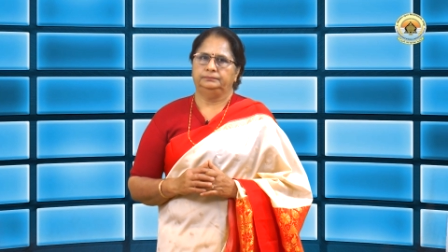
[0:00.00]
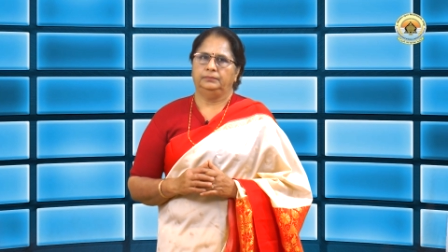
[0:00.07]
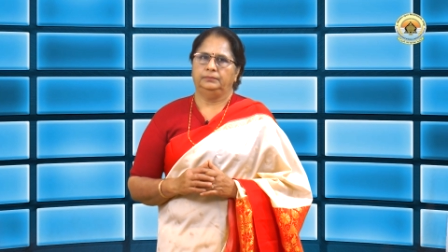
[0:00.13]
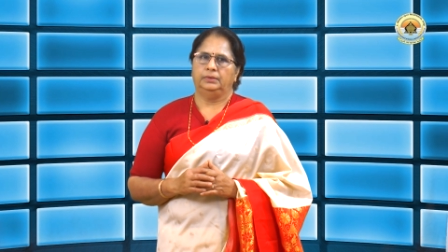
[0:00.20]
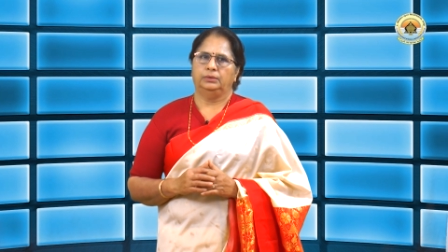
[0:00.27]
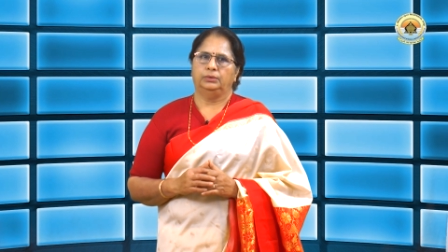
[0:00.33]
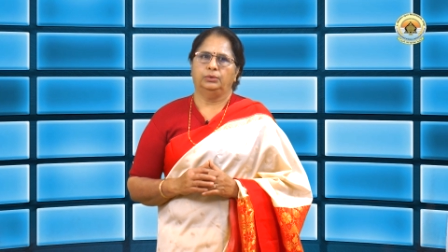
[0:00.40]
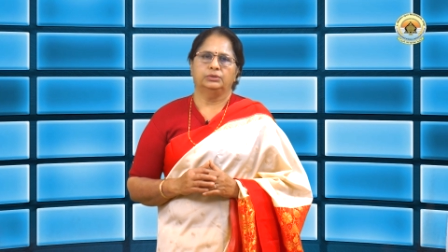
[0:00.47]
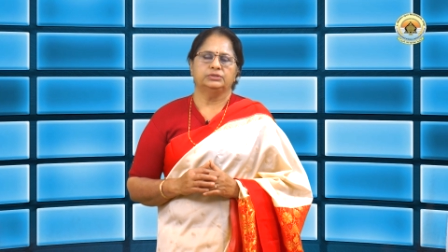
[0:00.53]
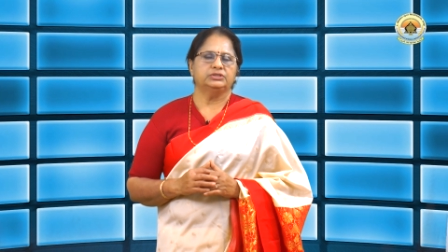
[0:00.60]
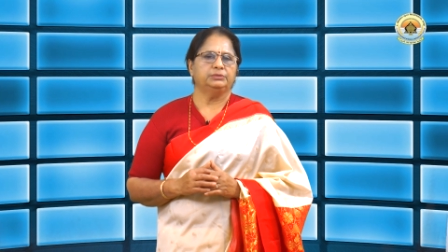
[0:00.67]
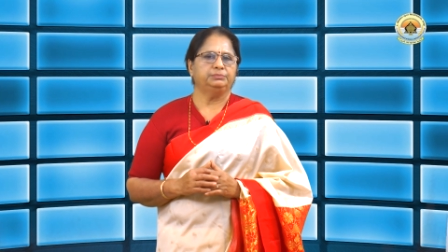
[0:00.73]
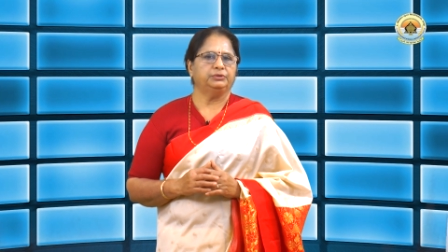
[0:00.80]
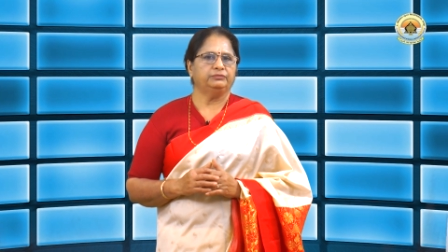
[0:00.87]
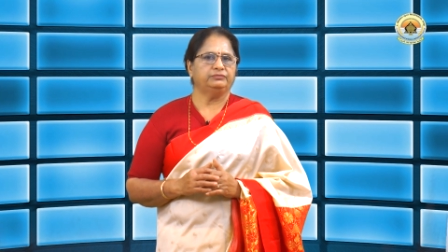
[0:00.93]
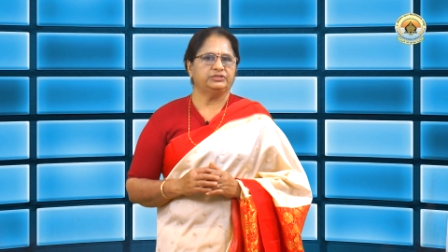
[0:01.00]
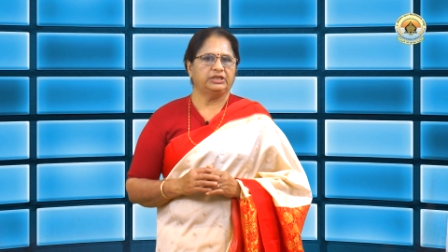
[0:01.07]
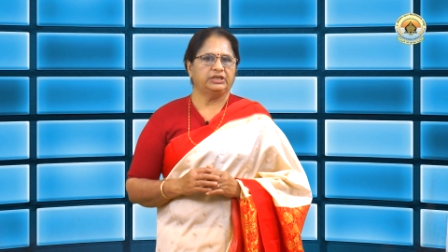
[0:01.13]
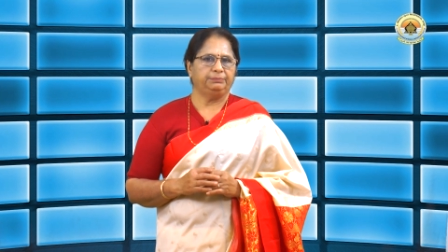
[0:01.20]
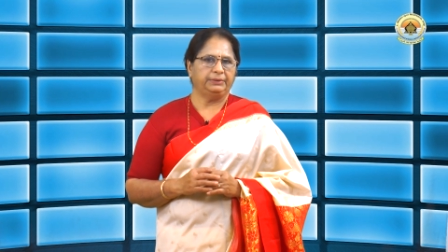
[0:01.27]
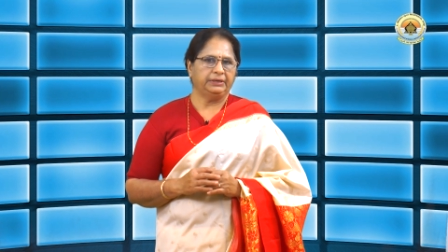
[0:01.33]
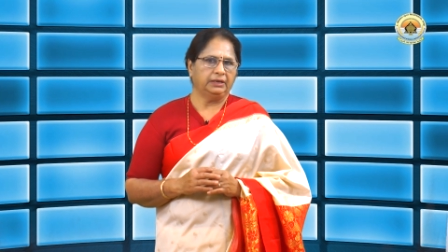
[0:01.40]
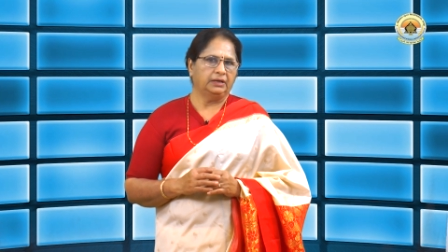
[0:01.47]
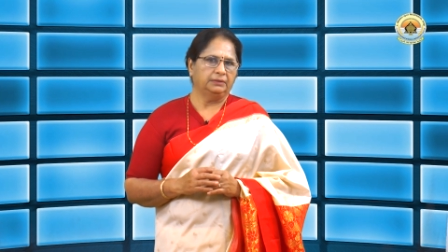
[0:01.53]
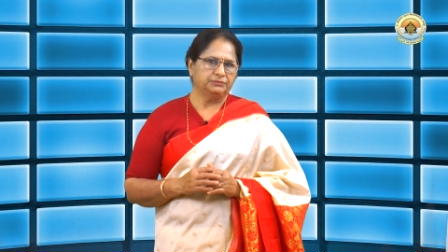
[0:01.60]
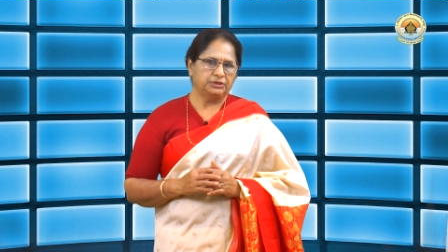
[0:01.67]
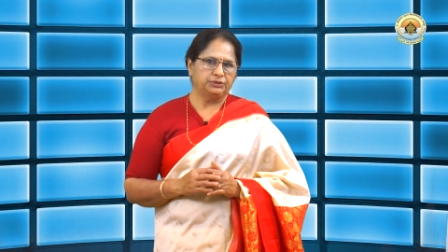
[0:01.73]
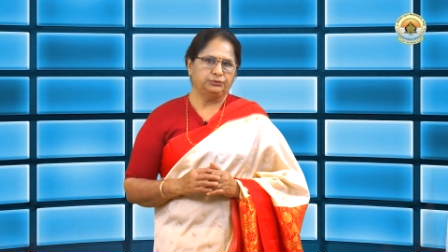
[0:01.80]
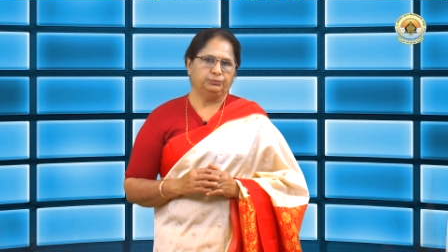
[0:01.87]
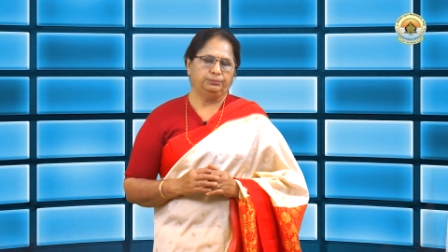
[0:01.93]
The concept of shaping
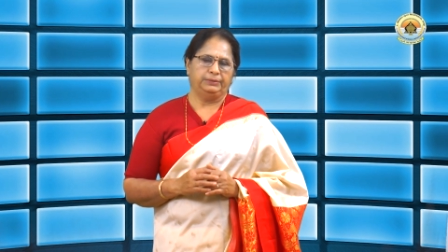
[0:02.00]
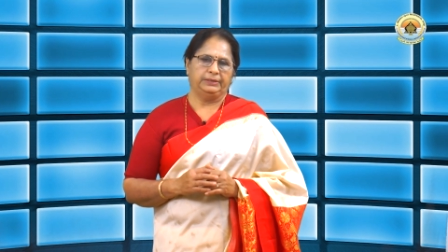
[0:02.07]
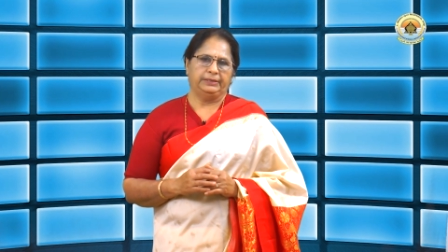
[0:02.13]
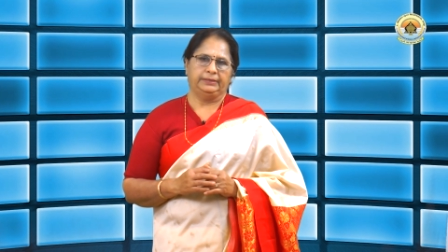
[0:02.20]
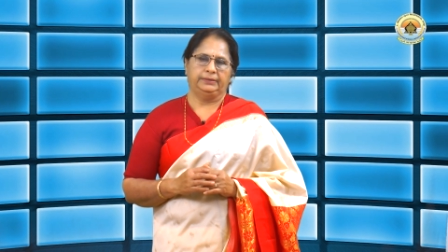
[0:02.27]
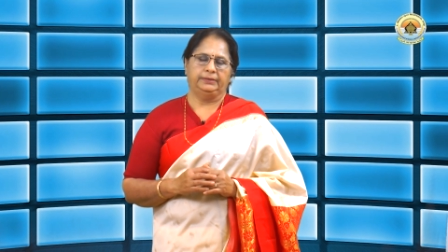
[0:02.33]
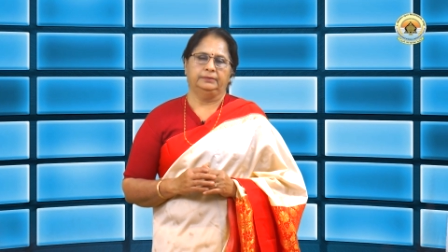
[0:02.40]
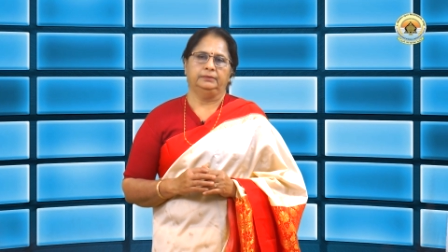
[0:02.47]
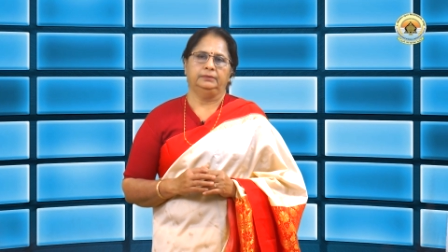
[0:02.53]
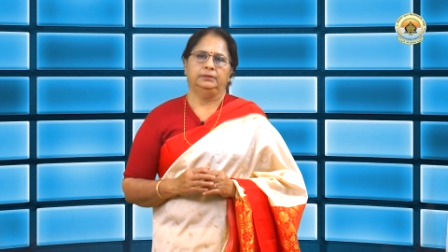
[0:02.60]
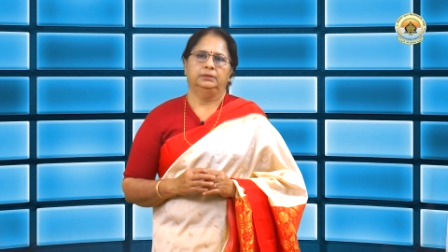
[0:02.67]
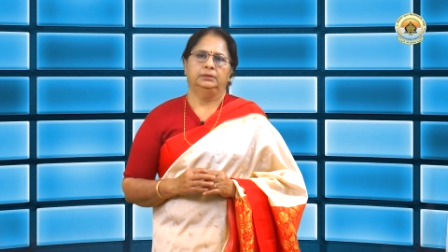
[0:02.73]
comes into play here.